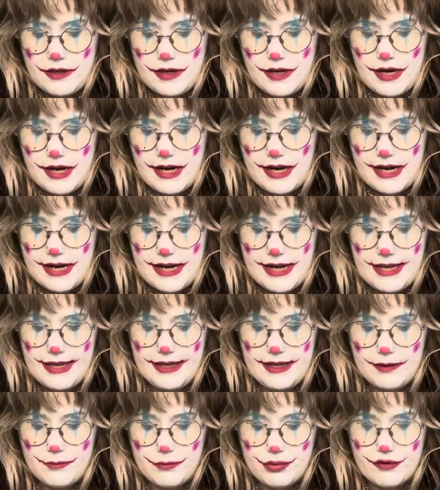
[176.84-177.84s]
I
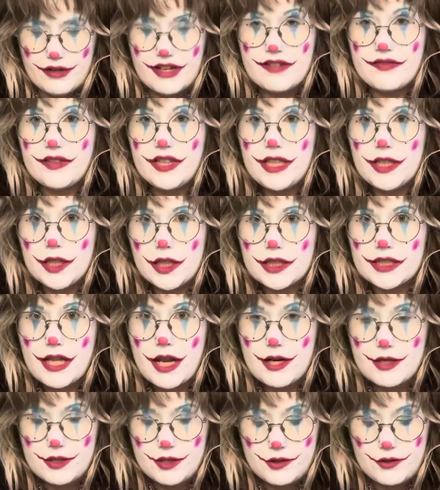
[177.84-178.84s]
briefly looked at a
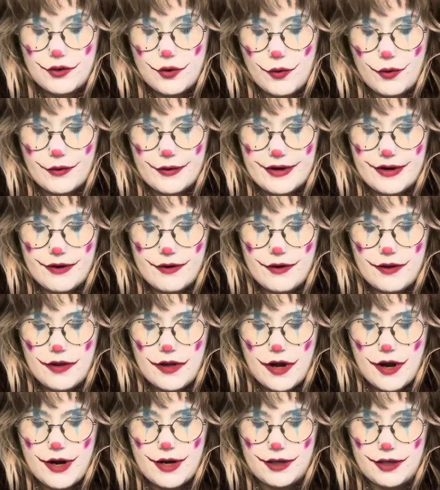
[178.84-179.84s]
tutorial
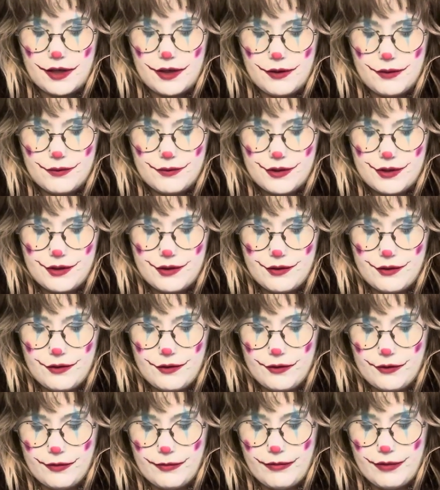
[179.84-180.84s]
on
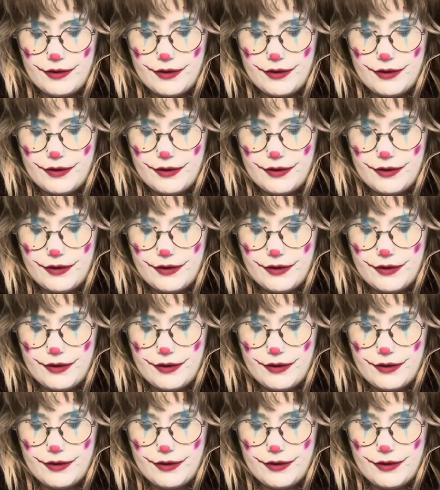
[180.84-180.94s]
YouTube